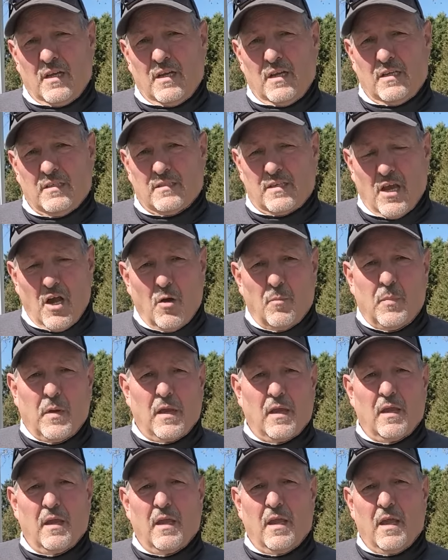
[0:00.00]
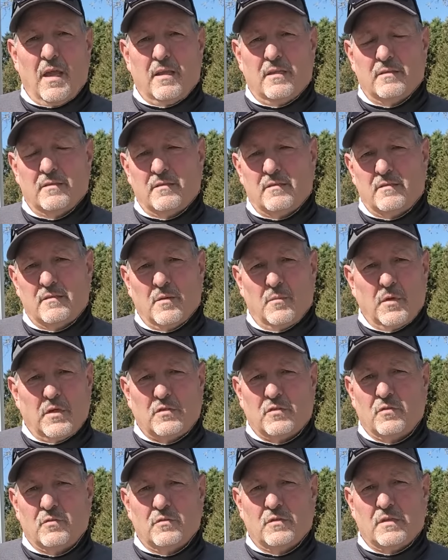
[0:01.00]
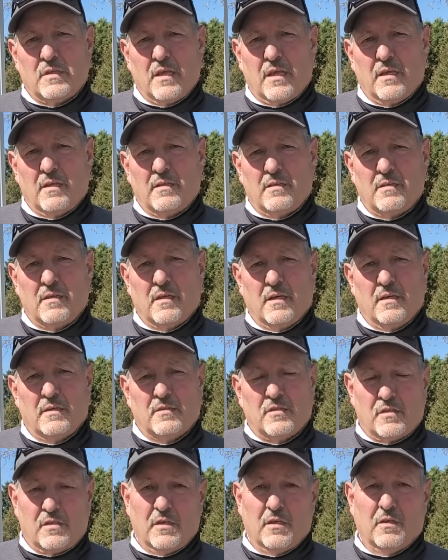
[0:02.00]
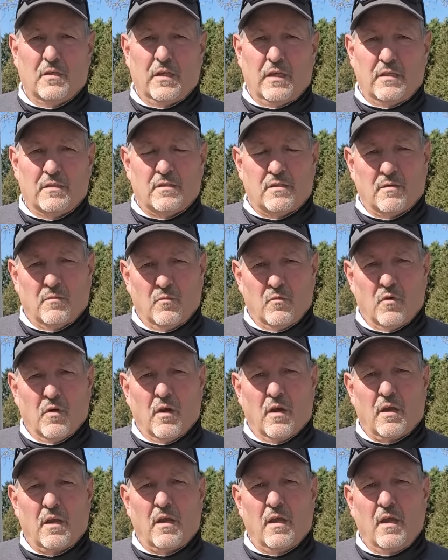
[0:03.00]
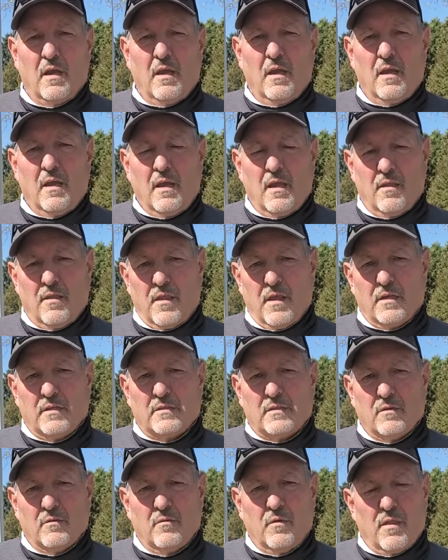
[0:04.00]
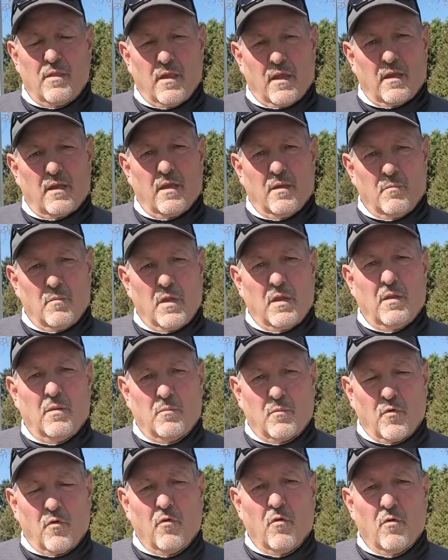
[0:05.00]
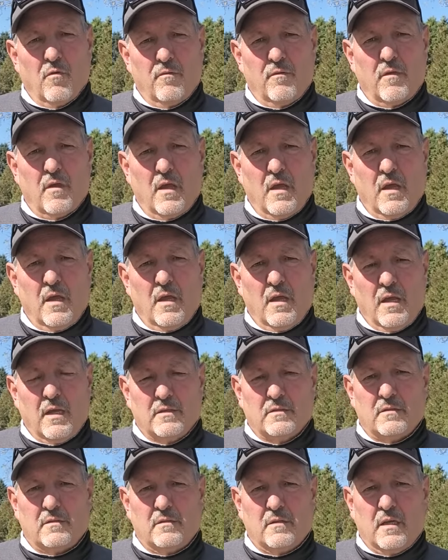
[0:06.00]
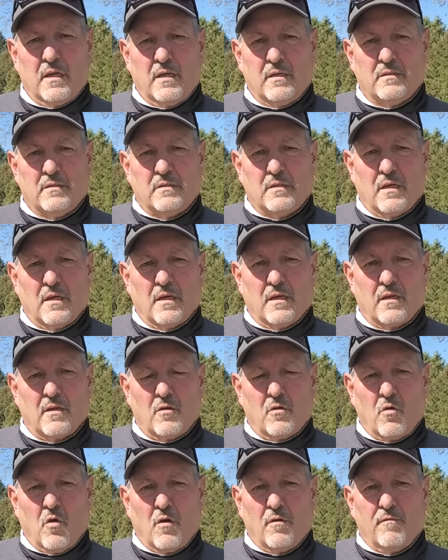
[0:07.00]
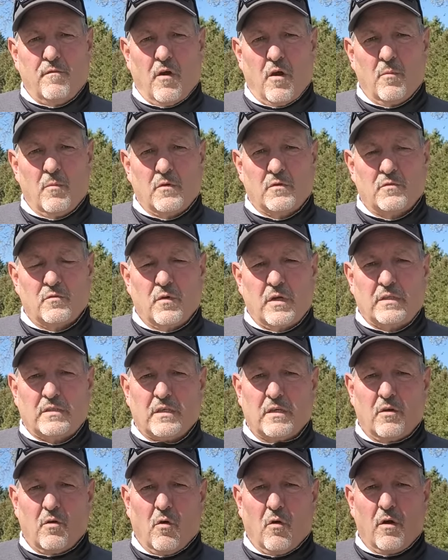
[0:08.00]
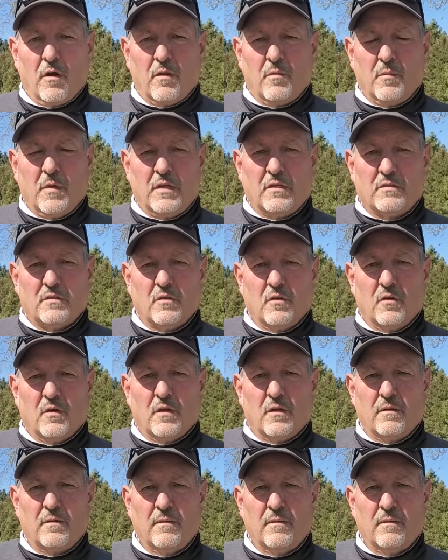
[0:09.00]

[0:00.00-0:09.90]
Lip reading: is helping, and some issues that still need some work, and things that we think can be improved as corn farmers raising corn in Minnesota.